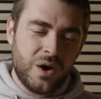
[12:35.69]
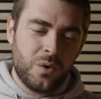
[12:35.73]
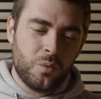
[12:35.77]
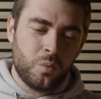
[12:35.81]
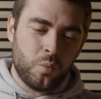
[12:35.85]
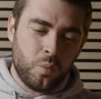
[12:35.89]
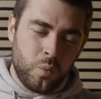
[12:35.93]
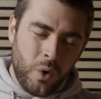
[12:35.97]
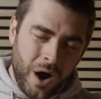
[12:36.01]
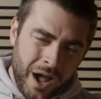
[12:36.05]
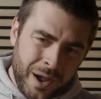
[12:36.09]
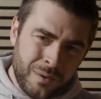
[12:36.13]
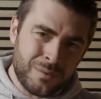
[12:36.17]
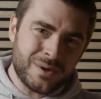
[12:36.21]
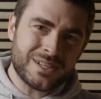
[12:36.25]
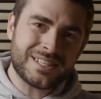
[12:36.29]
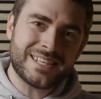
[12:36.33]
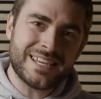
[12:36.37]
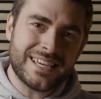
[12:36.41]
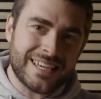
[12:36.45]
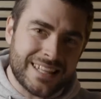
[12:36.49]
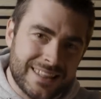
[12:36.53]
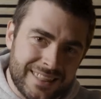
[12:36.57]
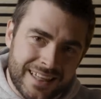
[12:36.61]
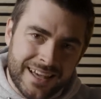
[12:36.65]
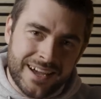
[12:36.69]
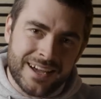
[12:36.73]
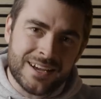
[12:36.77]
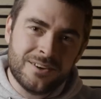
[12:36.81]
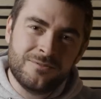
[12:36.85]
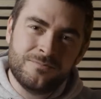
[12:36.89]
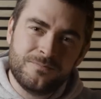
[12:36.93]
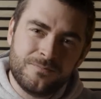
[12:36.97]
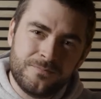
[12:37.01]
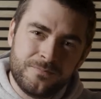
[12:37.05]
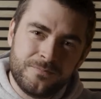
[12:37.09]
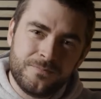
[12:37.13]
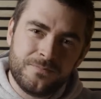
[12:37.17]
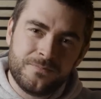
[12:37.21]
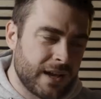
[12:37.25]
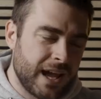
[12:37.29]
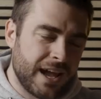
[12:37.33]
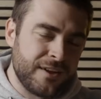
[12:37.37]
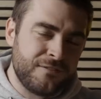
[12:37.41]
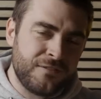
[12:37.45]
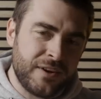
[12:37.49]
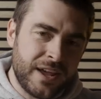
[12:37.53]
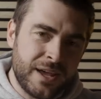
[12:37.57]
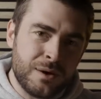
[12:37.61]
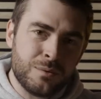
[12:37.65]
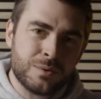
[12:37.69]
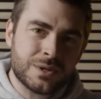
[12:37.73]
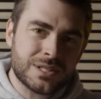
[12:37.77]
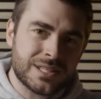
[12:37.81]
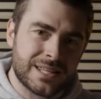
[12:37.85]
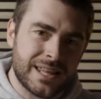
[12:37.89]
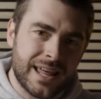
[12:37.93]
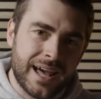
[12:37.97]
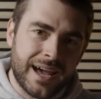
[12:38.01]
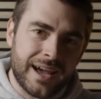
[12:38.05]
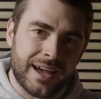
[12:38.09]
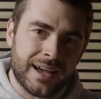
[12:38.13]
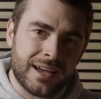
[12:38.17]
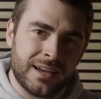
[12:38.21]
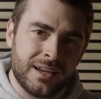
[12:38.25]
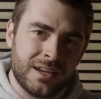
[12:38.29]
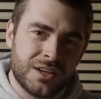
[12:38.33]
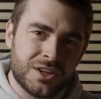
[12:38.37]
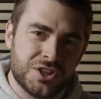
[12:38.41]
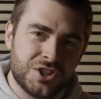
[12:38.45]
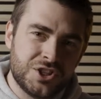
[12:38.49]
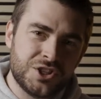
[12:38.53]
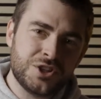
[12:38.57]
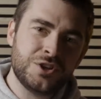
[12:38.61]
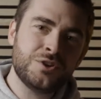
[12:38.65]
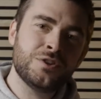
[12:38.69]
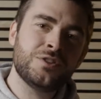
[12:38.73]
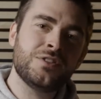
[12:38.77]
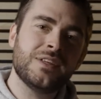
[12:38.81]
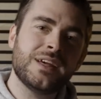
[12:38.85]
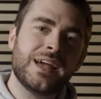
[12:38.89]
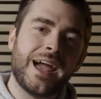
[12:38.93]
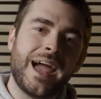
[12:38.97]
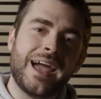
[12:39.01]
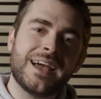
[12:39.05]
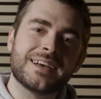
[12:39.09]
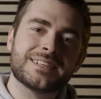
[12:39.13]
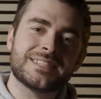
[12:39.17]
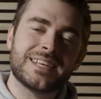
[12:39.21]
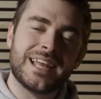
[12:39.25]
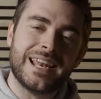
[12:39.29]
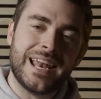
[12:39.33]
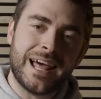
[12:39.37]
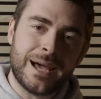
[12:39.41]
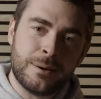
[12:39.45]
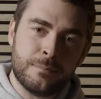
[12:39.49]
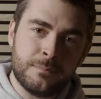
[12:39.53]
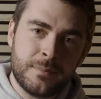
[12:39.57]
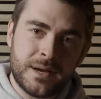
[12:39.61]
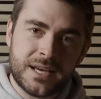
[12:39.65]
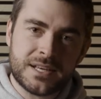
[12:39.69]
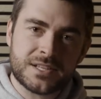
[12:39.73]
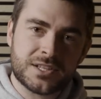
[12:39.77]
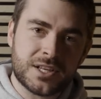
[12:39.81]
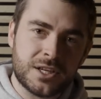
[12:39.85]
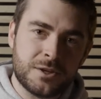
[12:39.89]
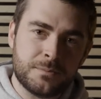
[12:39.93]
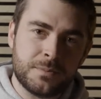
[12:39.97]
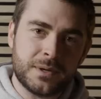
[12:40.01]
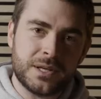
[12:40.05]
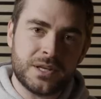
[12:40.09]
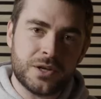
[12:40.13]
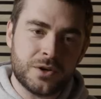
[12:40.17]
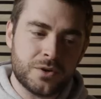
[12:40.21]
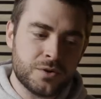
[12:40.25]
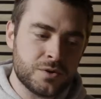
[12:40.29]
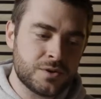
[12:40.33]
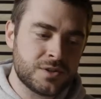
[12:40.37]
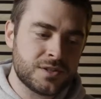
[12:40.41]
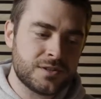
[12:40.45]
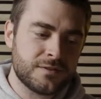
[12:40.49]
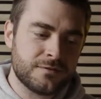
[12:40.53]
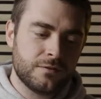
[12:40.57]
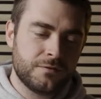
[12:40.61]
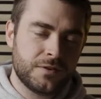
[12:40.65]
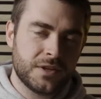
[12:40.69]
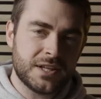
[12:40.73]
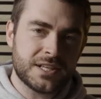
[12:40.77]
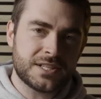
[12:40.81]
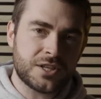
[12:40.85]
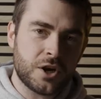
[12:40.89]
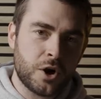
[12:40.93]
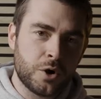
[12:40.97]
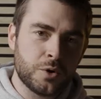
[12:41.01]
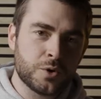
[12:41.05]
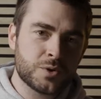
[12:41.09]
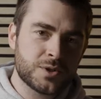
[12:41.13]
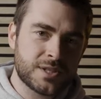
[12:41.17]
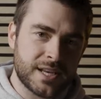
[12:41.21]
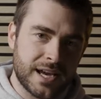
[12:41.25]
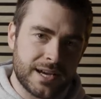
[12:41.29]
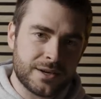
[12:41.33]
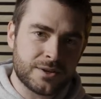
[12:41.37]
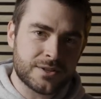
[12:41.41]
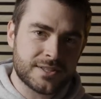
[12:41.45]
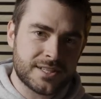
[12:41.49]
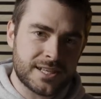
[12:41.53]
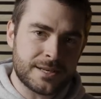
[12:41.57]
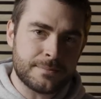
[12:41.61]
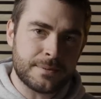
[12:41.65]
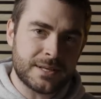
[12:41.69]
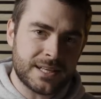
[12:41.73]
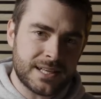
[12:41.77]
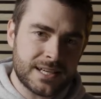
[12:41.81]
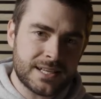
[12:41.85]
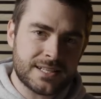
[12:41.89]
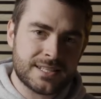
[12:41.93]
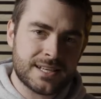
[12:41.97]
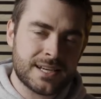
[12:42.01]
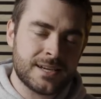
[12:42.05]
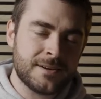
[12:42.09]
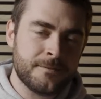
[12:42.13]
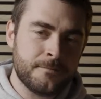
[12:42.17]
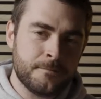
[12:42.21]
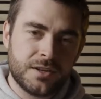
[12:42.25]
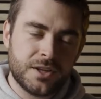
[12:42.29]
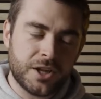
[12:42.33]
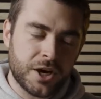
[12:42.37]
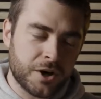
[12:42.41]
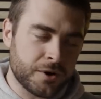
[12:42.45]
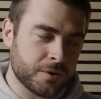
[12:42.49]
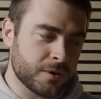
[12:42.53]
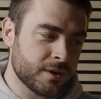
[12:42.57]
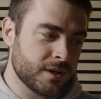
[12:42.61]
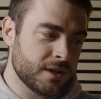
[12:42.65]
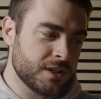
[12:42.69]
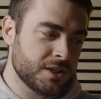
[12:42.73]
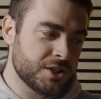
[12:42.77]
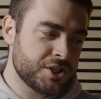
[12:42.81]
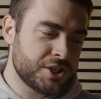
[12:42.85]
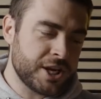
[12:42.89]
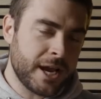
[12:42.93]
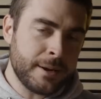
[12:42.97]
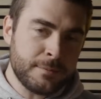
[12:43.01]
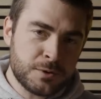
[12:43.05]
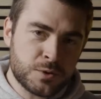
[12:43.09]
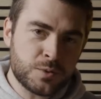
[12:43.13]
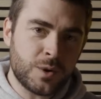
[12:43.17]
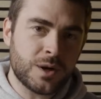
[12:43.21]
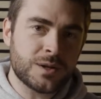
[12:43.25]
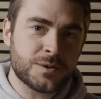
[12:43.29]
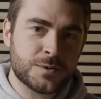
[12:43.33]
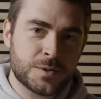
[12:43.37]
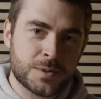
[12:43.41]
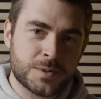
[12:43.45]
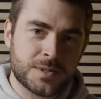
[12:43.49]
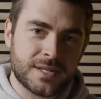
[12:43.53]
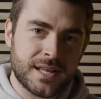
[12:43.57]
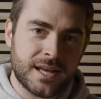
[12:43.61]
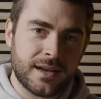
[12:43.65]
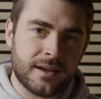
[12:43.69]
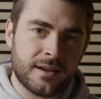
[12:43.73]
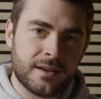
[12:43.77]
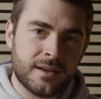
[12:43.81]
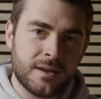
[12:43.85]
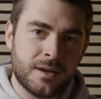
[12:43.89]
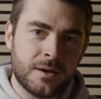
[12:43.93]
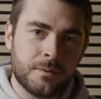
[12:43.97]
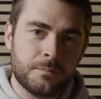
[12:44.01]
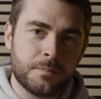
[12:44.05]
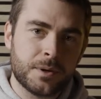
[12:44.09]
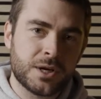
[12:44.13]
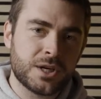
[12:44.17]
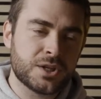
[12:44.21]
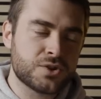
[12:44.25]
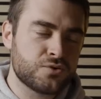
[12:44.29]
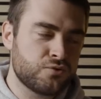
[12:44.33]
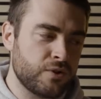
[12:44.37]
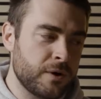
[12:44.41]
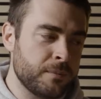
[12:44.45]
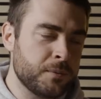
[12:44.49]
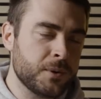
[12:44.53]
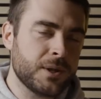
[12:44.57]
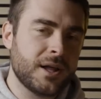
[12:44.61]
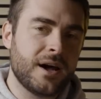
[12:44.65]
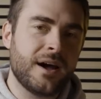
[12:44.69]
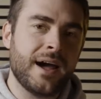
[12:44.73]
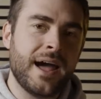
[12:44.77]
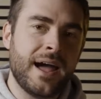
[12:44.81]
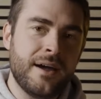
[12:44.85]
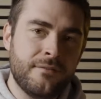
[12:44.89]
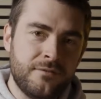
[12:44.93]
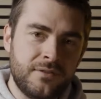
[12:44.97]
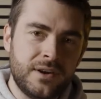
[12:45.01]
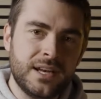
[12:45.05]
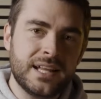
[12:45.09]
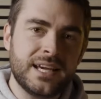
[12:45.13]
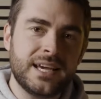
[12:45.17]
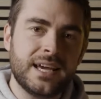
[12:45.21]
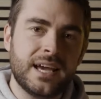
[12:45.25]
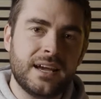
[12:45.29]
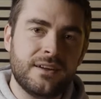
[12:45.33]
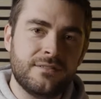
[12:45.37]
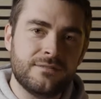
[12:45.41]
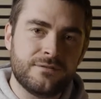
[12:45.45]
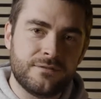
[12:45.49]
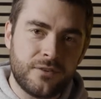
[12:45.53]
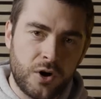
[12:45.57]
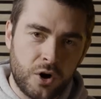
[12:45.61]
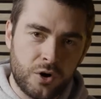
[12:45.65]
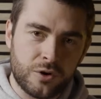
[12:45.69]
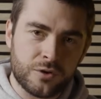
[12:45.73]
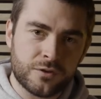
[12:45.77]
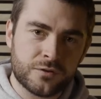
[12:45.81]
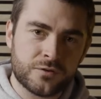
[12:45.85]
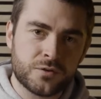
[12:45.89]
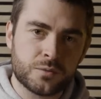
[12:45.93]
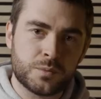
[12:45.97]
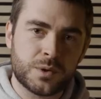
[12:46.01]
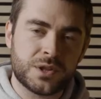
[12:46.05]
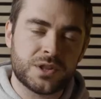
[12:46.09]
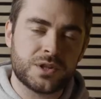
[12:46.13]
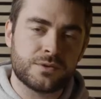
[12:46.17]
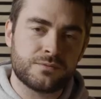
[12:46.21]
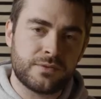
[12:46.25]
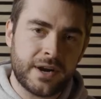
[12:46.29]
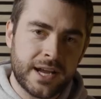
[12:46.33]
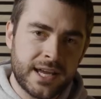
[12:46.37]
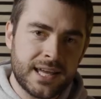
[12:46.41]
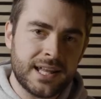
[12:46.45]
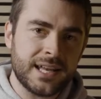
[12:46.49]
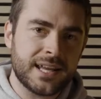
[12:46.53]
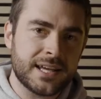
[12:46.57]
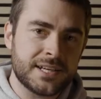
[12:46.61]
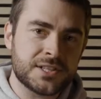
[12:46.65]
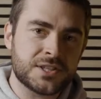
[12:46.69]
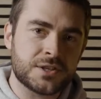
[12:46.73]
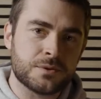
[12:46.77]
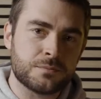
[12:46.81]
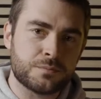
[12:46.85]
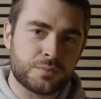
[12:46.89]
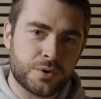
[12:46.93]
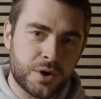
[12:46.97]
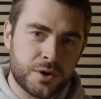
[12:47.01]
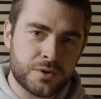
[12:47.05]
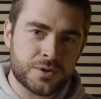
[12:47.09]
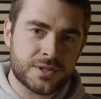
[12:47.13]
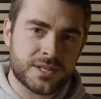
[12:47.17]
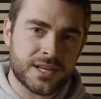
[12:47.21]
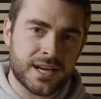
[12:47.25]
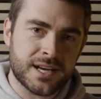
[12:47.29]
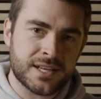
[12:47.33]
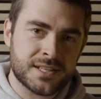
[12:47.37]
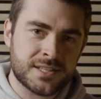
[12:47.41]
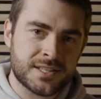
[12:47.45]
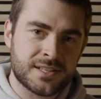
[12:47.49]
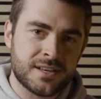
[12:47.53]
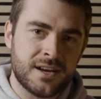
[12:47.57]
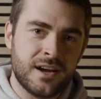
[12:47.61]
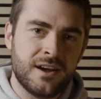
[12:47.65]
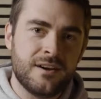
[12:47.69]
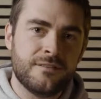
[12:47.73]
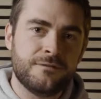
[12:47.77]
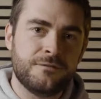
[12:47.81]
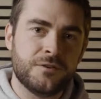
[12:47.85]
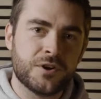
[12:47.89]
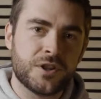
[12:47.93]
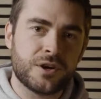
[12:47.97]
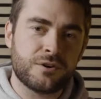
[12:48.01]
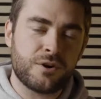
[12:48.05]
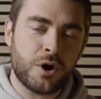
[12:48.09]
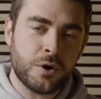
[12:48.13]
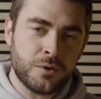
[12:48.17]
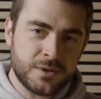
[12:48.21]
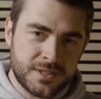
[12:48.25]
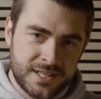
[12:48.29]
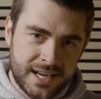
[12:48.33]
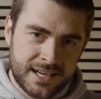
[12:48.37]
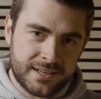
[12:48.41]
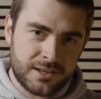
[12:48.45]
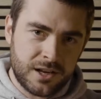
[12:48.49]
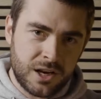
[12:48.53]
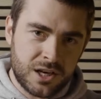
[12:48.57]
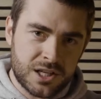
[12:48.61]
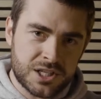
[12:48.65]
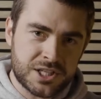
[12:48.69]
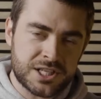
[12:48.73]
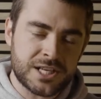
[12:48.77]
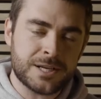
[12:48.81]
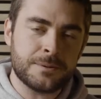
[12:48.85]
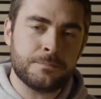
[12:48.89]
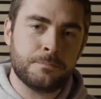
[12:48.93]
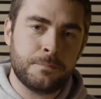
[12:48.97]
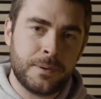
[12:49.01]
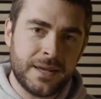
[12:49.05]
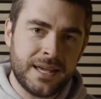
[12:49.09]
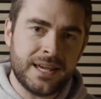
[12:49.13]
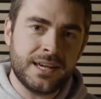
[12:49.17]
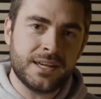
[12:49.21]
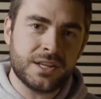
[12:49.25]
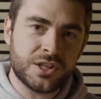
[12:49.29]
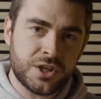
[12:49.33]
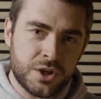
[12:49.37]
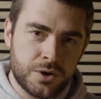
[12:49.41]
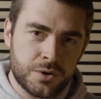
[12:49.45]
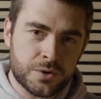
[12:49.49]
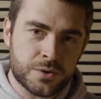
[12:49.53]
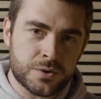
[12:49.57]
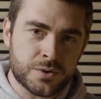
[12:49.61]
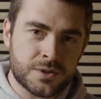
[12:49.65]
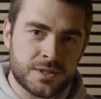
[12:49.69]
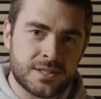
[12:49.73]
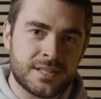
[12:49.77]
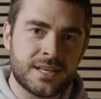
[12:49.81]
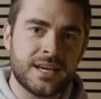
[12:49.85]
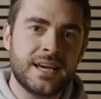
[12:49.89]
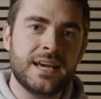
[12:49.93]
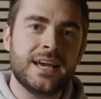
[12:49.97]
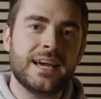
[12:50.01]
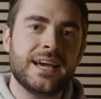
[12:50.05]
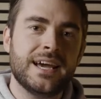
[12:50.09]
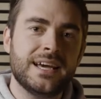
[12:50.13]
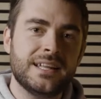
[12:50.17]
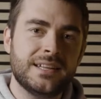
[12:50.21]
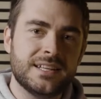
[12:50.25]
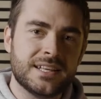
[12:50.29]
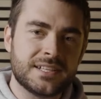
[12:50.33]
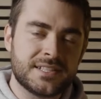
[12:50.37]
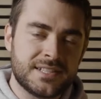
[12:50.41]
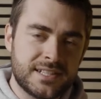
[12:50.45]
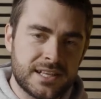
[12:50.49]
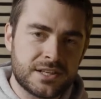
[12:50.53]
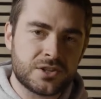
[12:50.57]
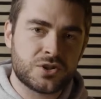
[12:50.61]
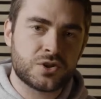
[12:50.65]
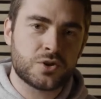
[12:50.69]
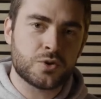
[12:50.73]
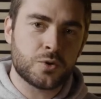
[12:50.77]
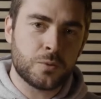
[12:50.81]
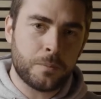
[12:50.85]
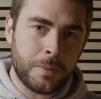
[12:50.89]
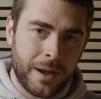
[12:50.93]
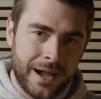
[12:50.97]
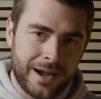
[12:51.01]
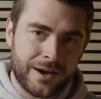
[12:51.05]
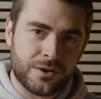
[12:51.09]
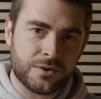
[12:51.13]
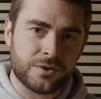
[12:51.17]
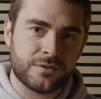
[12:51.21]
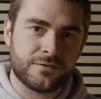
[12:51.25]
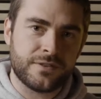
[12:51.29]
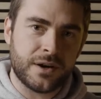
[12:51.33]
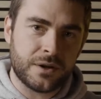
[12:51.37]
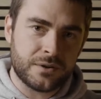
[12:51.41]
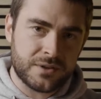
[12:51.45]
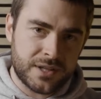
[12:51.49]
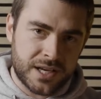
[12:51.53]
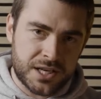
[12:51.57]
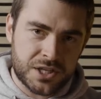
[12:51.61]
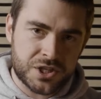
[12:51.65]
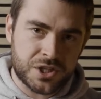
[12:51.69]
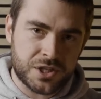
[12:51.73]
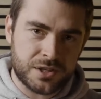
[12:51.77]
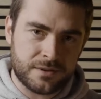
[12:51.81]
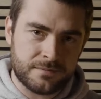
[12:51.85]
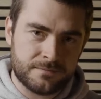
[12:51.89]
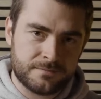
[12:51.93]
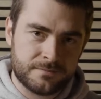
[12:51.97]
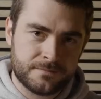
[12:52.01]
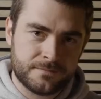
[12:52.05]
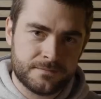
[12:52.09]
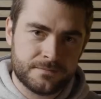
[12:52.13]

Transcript: Why was he there? If he was there, do you think XLM is going to be used for this wholesale CBDC? No. James Wallace was there because Ripple are heavily involved with the regulation process for their own technology being used in this Digital Pound Foundation.